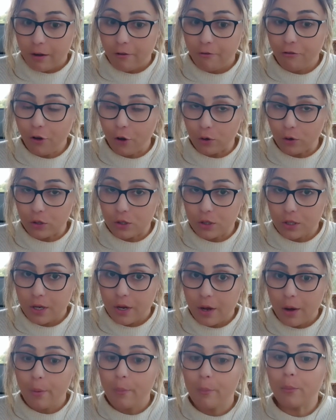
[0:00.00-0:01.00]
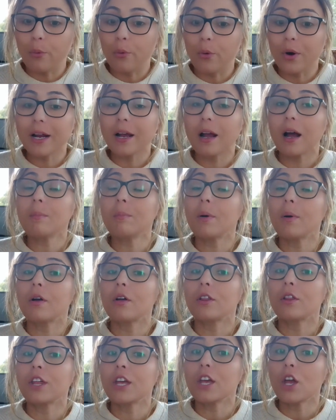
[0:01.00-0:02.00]
First, bring up
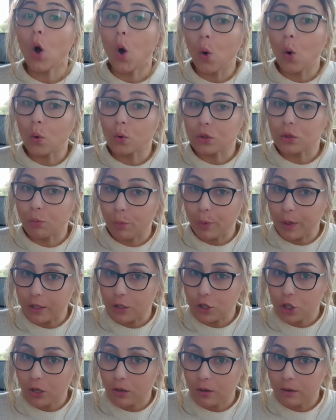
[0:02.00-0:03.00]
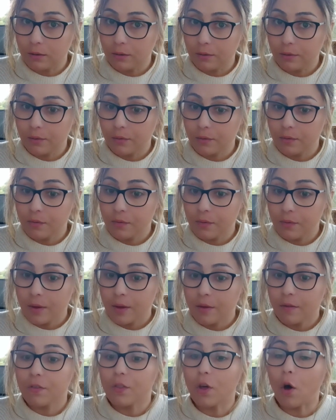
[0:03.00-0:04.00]
the old picture,
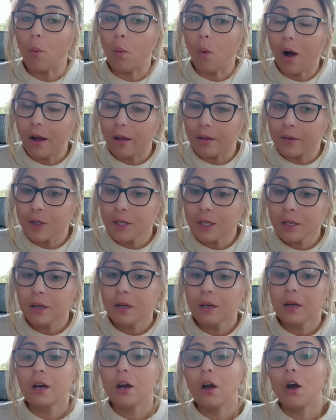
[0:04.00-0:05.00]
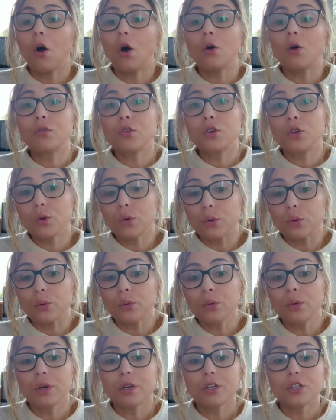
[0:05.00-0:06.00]
the one of
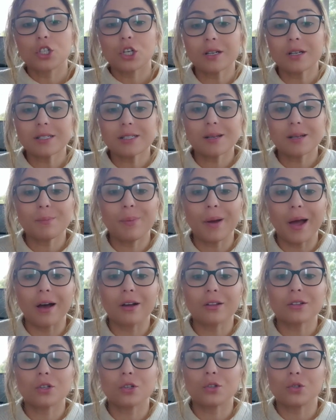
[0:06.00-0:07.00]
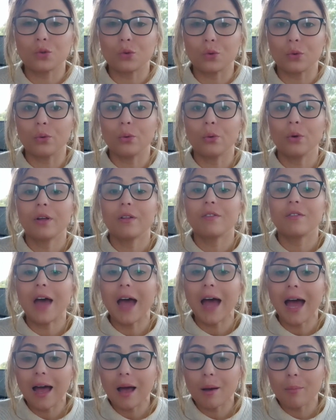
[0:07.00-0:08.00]
you just about to do the
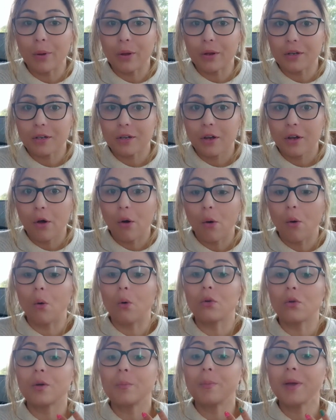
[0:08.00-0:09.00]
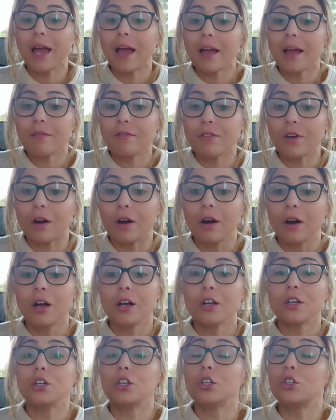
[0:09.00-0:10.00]
habit or the behavior
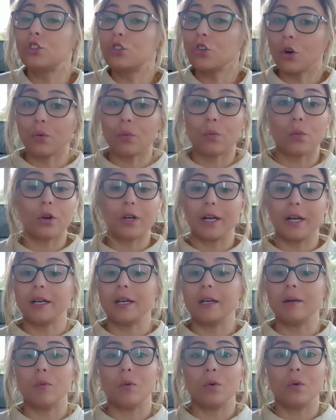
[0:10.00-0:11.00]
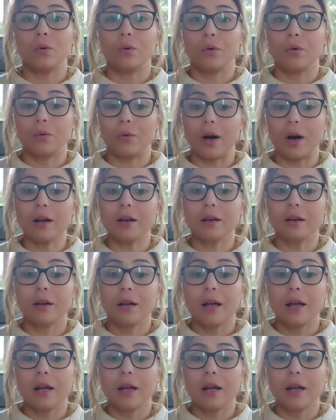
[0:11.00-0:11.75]
you don't want anymore, right?